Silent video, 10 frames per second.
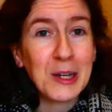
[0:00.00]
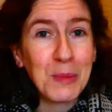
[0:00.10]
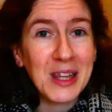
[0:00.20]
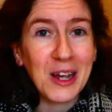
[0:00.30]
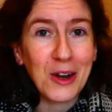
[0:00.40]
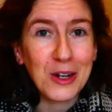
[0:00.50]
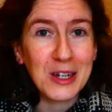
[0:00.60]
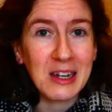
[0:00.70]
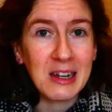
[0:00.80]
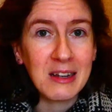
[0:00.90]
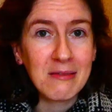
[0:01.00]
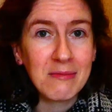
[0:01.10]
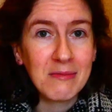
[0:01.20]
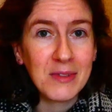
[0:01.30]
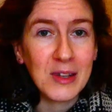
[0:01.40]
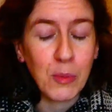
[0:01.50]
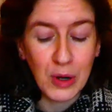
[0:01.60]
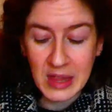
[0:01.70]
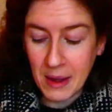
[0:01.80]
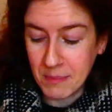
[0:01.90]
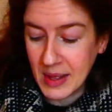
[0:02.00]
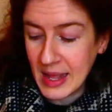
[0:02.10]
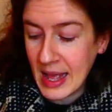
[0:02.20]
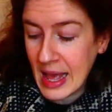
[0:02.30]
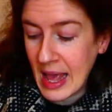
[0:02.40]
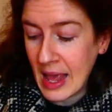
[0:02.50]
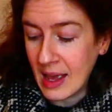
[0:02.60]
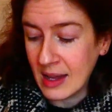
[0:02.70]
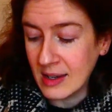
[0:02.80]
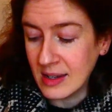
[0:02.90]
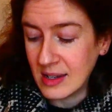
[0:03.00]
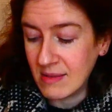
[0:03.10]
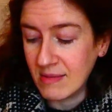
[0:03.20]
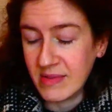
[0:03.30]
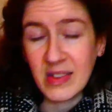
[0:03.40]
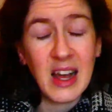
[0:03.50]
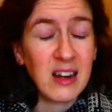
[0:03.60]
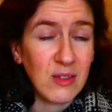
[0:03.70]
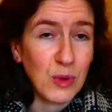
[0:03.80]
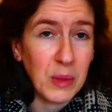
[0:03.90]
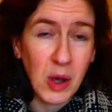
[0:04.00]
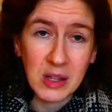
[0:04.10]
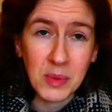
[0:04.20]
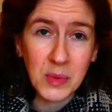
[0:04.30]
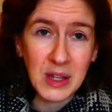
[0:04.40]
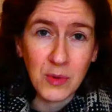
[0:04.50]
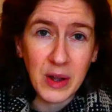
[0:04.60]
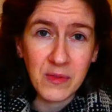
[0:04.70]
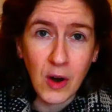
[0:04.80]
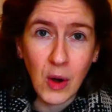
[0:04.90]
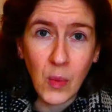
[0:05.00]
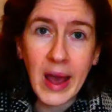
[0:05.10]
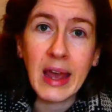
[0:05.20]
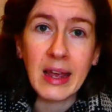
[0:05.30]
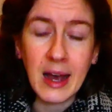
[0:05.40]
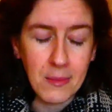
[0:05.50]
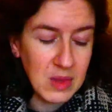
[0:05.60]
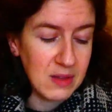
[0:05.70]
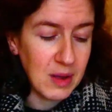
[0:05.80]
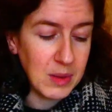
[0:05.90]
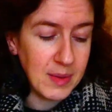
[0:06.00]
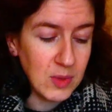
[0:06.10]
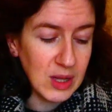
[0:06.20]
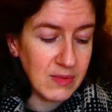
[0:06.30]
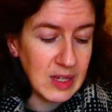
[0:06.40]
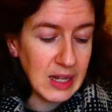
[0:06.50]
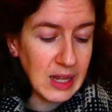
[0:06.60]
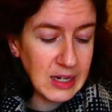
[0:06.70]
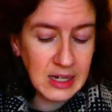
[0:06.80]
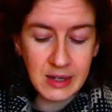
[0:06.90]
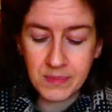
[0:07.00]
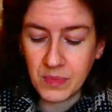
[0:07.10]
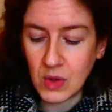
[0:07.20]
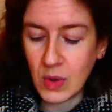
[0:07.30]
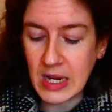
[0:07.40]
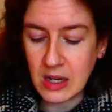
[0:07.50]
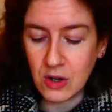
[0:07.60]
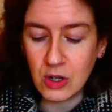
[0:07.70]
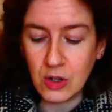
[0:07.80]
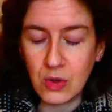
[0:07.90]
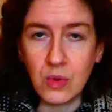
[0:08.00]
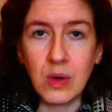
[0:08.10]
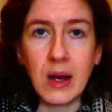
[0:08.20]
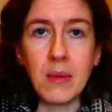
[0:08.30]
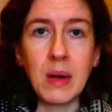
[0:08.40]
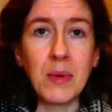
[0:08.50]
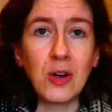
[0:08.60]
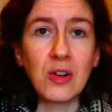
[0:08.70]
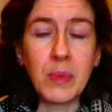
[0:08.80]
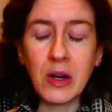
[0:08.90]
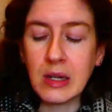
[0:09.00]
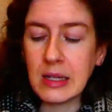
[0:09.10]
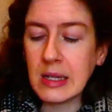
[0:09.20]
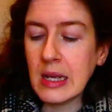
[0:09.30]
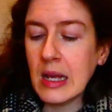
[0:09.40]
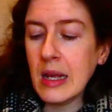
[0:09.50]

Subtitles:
be there to support them, and that isn't really possible. We live quite far away. This family member lives in London, quite near to my partner's parents.